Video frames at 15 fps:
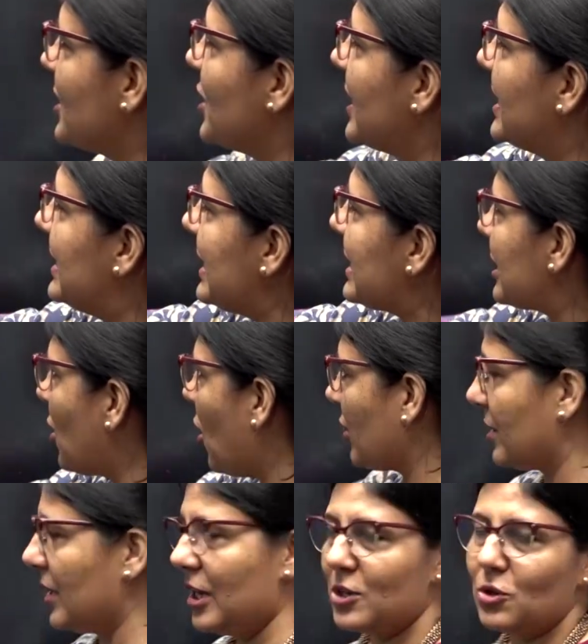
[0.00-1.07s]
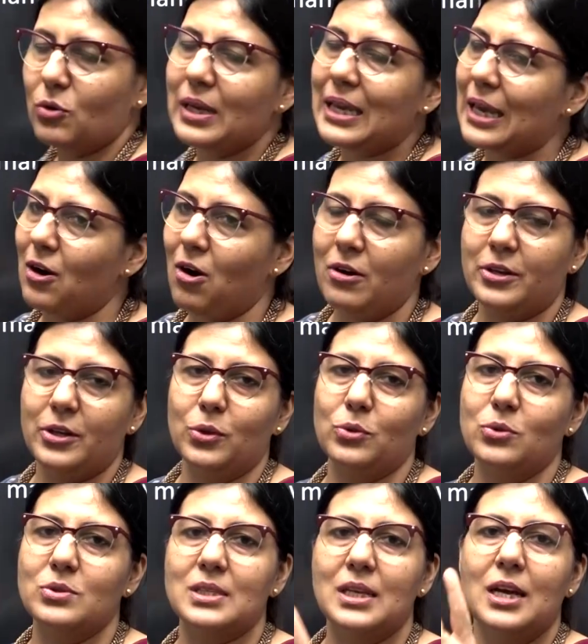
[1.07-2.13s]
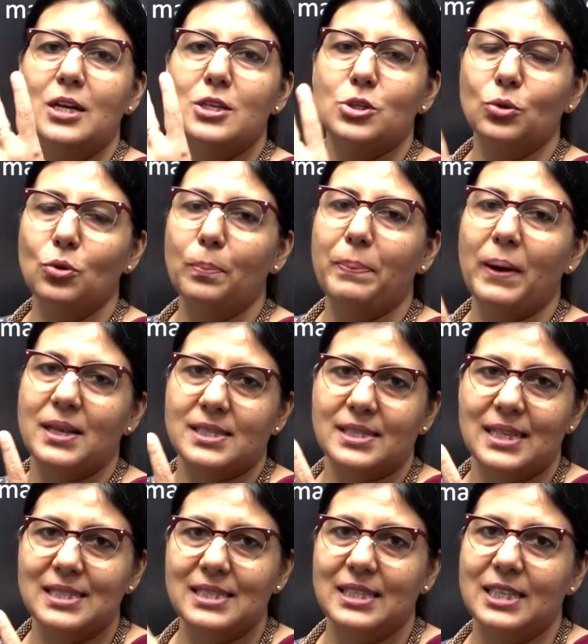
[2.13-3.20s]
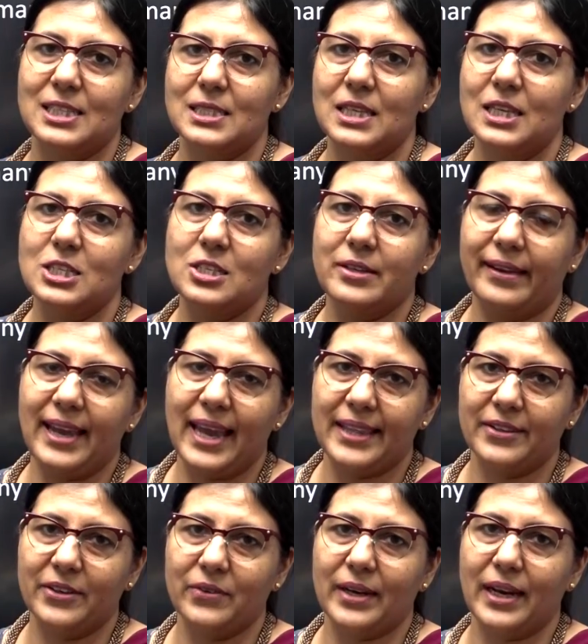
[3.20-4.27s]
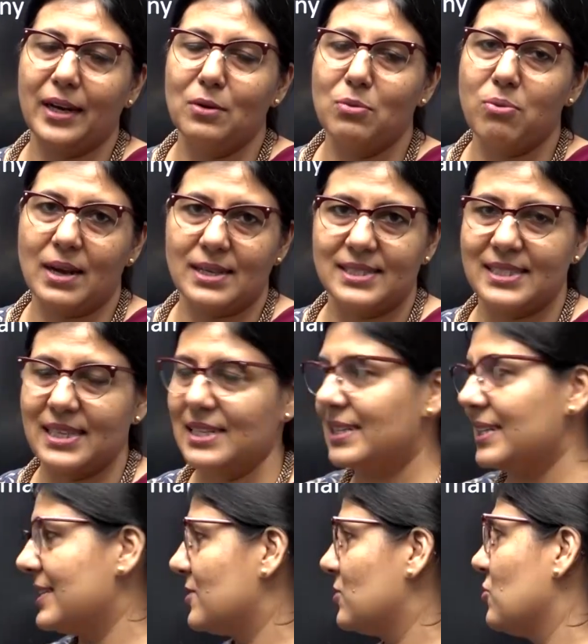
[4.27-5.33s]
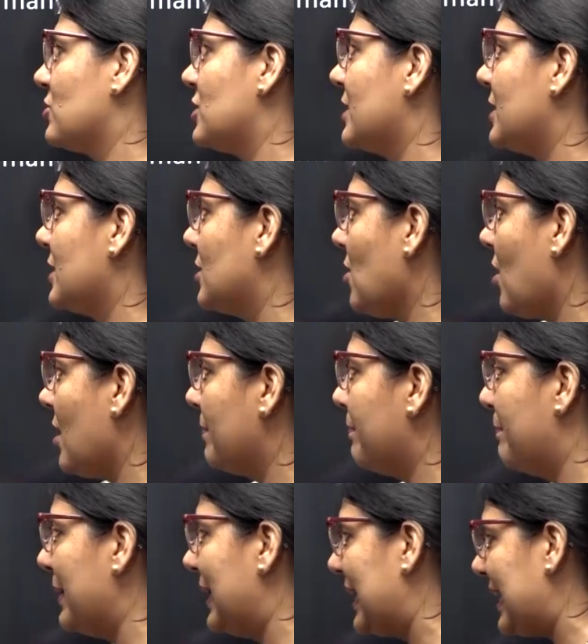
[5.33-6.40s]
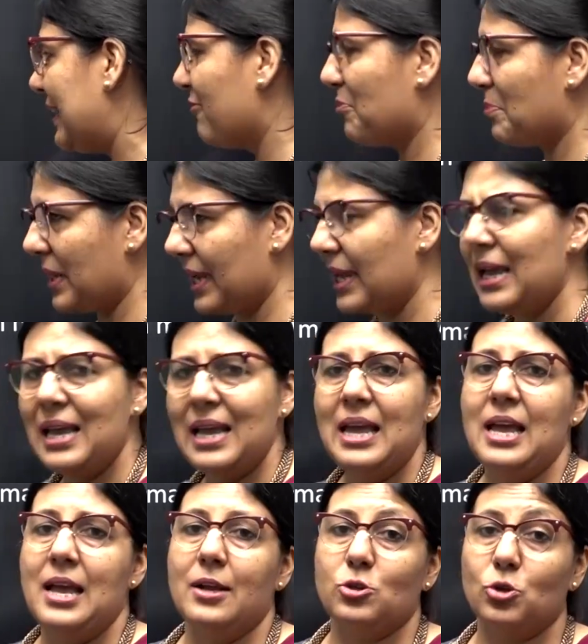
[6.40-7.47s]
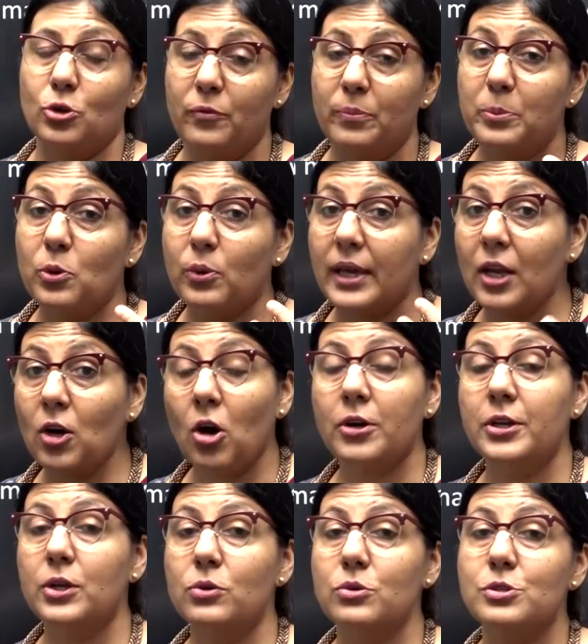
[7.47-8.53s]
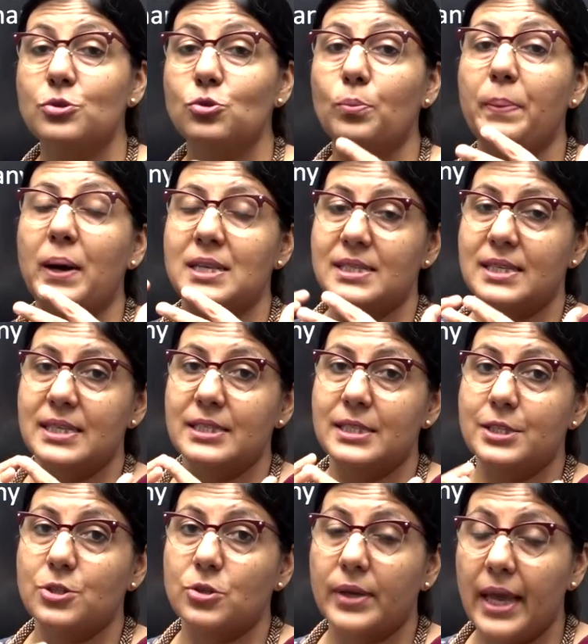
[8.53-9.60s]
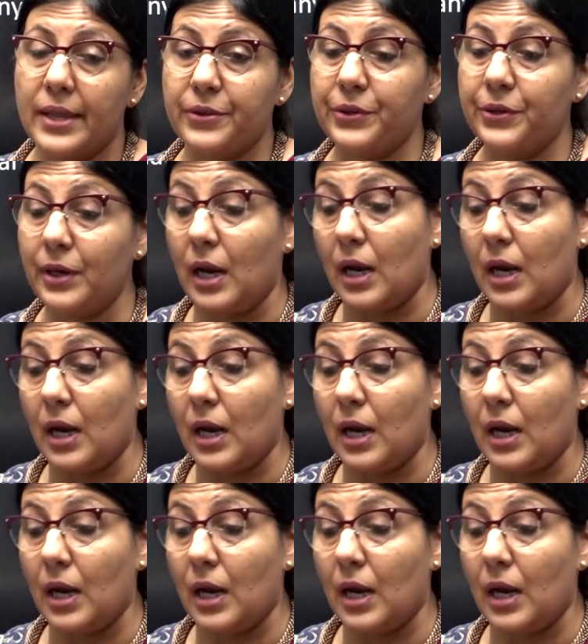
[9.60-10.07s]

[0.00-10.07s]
She did not. You cannot use two past tenses together in one sentence. So she did not believe me. So you cannot use two past tenses together.